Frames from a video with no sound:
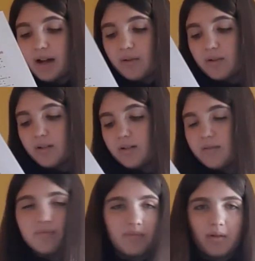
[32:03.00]
power
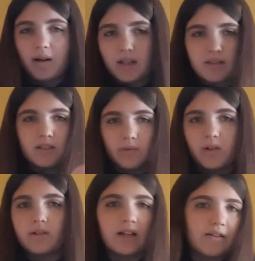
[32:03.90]
in
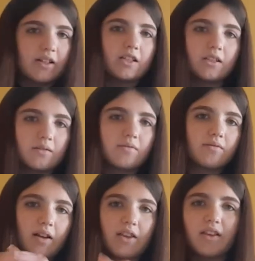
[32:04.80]
small areas
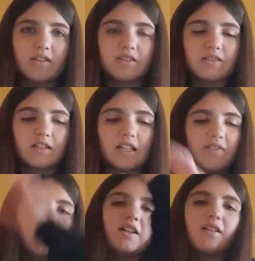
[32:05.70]
rather than just
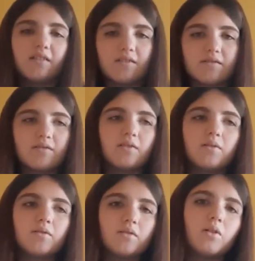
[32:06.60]
leaving it
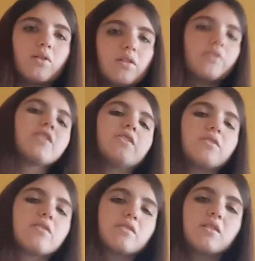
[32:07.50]
to local
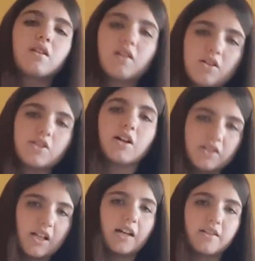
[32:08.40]
officials. Now
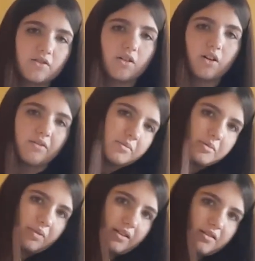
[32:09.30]
she had a strong
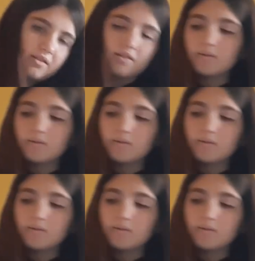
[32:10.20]
government presence.